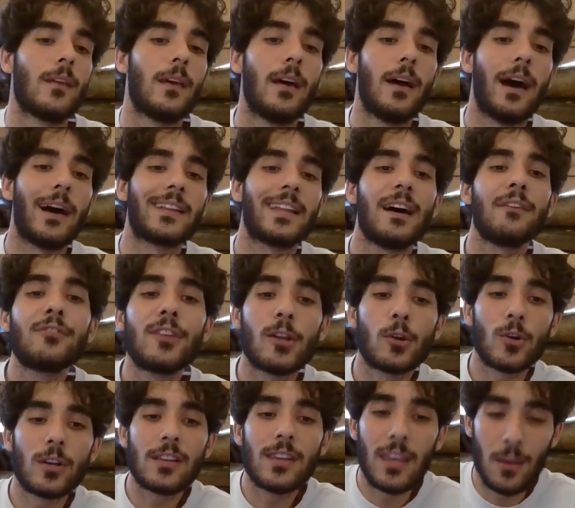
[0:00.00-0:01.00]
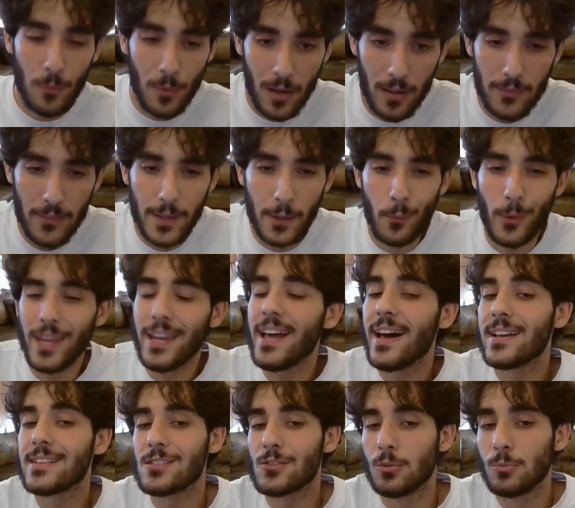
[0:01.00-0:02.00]
And after rook d1, the queen
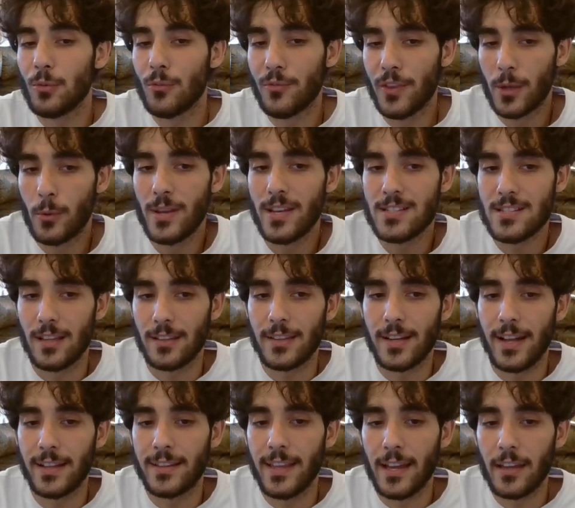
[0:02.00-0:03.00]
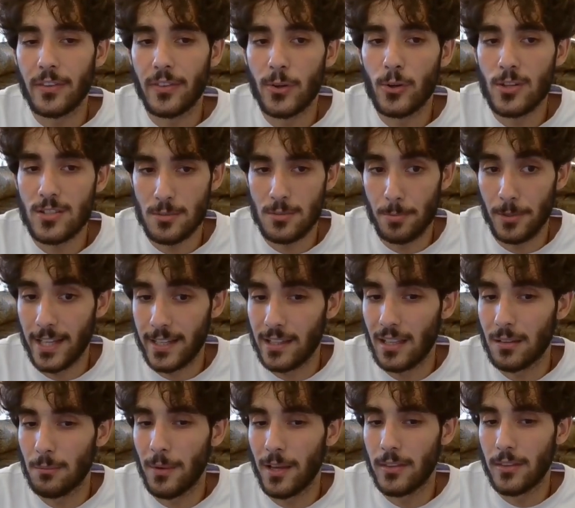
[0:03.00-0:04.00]
has to move. The queen is under attack, the rook is
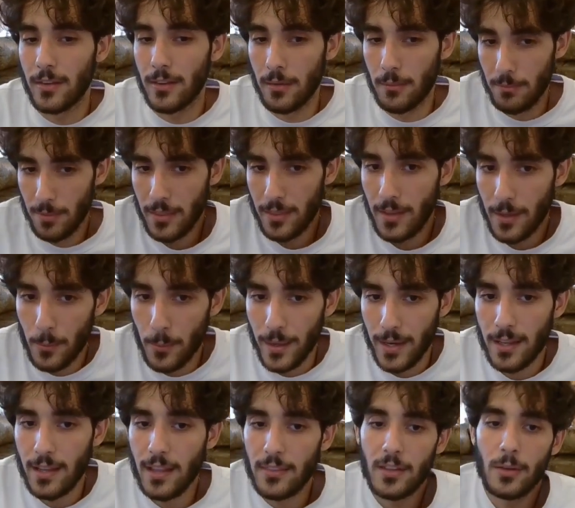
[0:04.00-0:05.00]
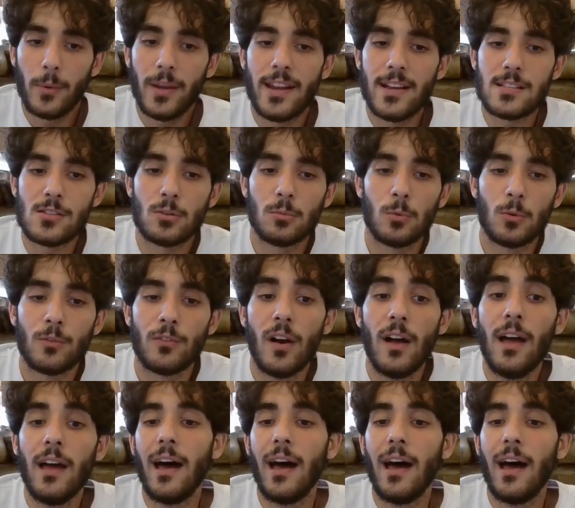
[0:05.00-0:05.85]
protected by the queen, and the queen has to move.